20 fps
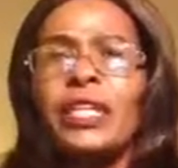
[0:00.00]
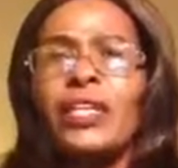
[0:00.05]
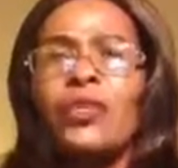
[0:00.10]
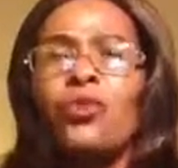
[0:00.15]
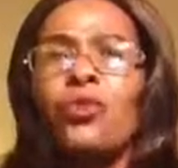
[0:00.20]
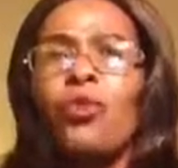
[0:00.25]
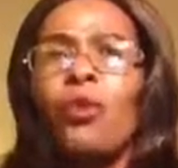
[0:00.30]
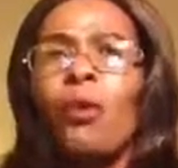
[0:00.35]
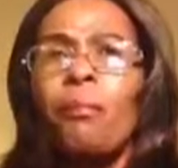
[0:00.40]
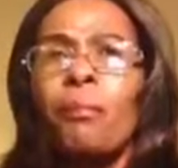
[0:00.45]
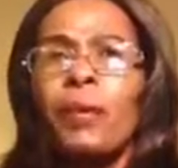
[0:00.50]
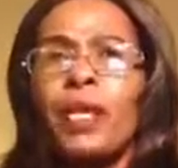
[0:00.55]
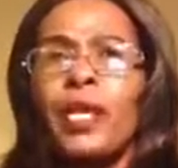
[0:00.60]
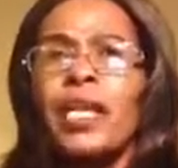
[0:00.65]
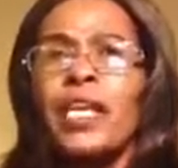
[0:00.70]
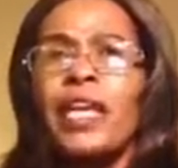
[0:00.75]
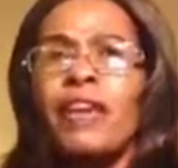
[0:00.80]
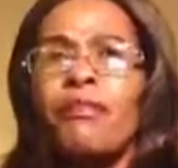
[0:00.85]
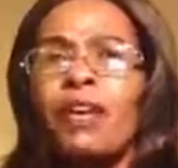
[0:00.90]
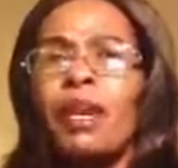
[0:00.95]
you've
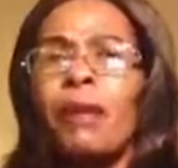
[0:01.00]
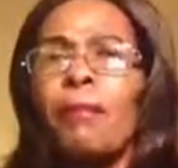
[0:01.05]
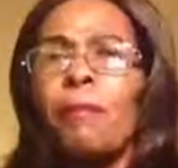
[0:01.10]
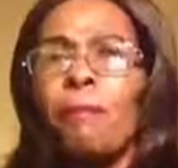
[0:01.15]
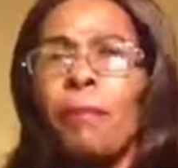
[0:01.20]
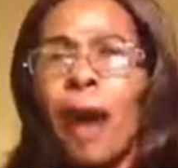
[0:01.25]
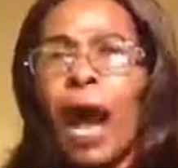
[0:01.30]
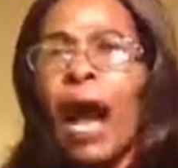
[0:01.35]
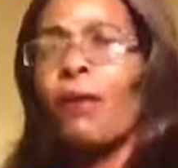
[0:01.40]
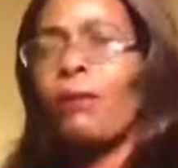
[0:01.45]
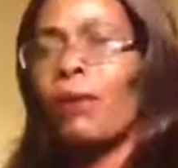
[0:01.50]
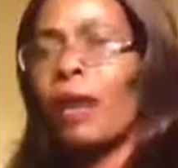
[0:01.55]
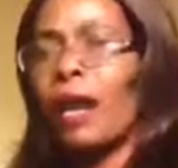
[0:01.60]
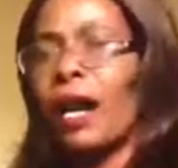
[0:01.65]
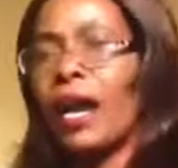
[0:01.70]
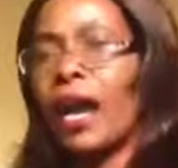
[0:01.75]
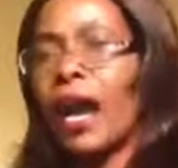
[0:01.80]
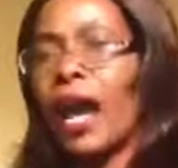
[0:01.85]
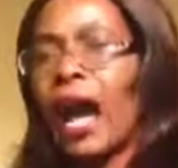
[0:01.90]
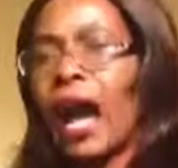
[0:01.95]
been given power
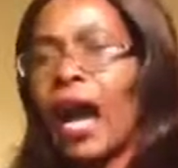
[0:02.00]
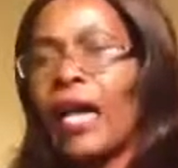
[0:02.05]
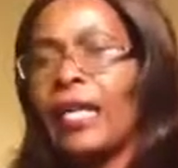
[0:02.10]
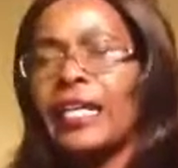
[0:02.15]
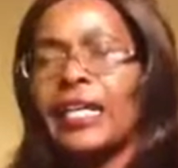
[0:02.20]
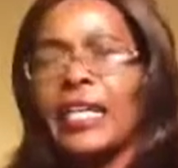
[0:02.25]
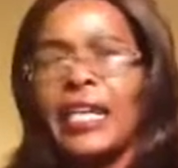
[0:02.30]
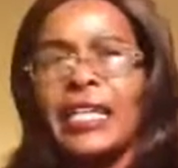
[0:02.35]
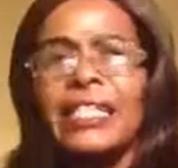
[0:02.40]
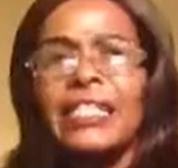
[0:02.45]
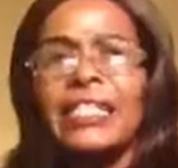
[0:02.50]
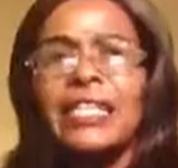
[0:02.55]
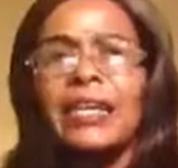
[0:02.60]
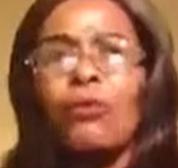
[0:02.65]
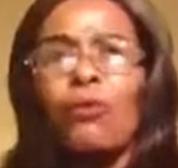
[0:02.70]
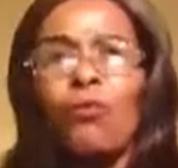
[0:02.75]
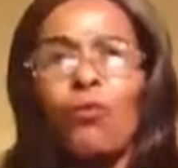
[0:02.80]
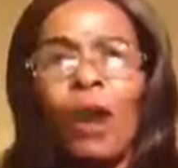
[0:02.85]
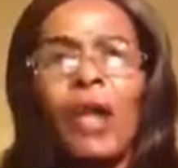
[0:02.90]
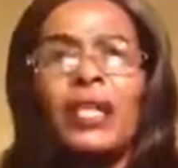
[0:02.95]
against the
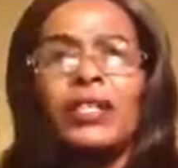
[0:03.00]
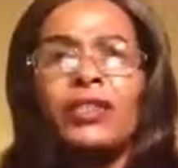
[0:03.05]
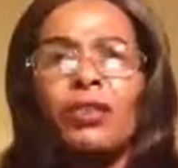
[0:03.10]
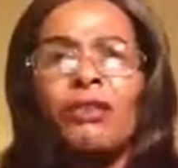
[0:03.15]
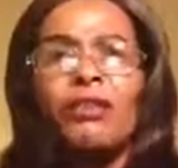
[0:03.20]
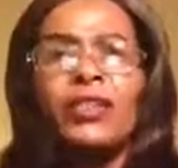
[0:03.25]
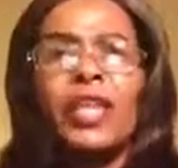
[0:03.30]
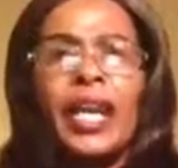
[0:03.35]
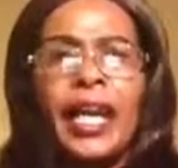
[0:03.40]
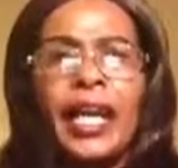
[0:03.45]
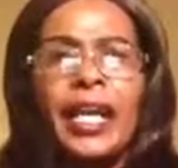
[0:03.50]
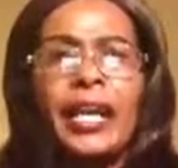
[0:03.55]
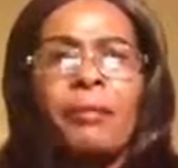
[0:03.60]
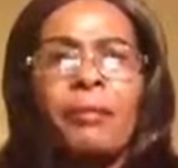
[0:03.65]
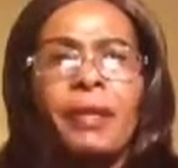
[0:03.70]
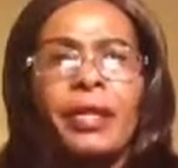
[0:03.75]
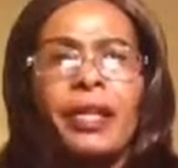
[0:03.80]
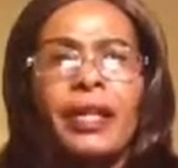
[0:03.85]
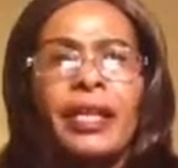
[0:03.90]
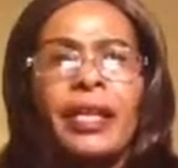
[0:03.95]
works of the
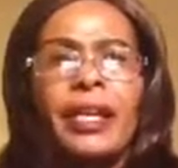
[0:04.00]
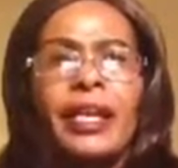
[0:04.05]
enemy.